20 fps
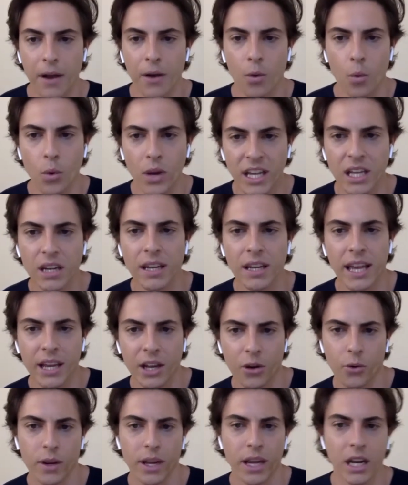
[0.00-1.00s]
we can get
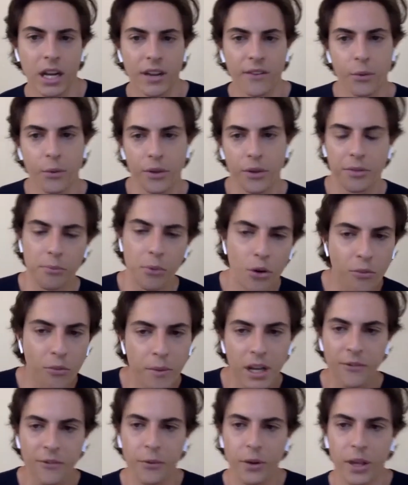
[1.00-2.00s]
creative with
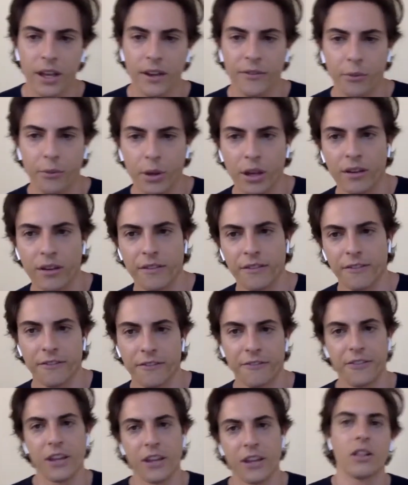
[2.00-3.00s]
movement if we
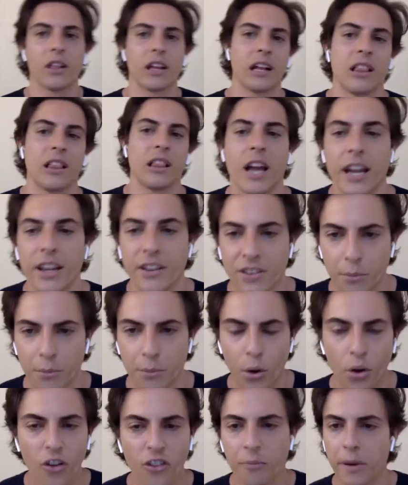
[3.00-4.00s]
feel inclined to
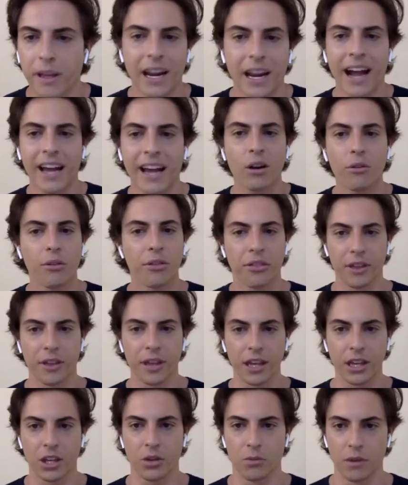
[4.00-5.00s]
move, but I don't
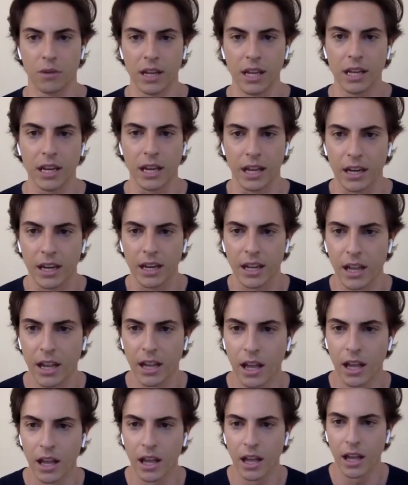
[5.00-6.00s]
think you need it
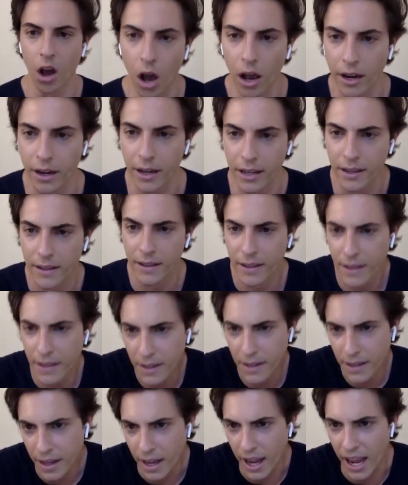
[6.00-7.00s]
on
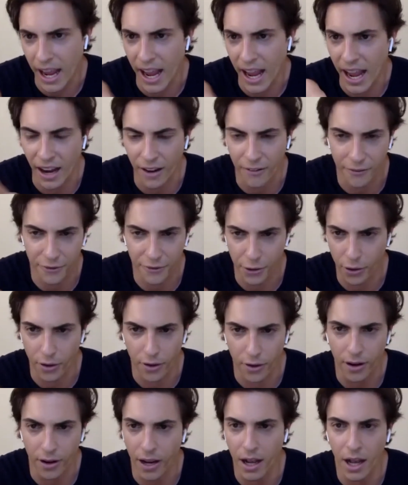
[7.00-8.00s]

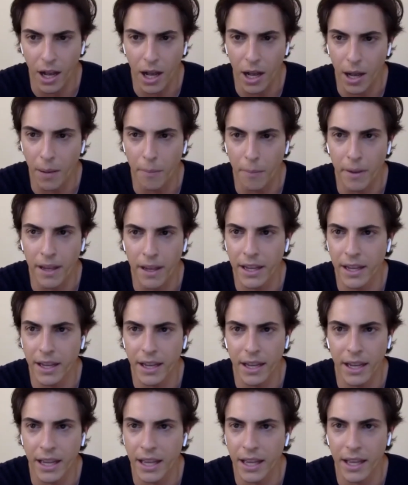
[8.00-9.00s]
after
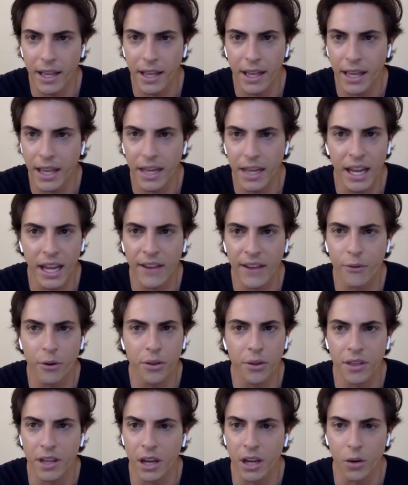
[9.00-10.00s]
and
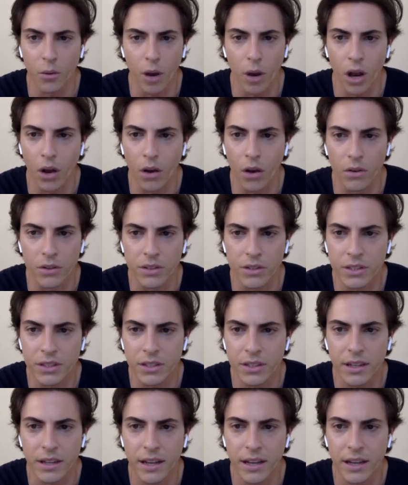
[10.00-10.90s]
everything grows.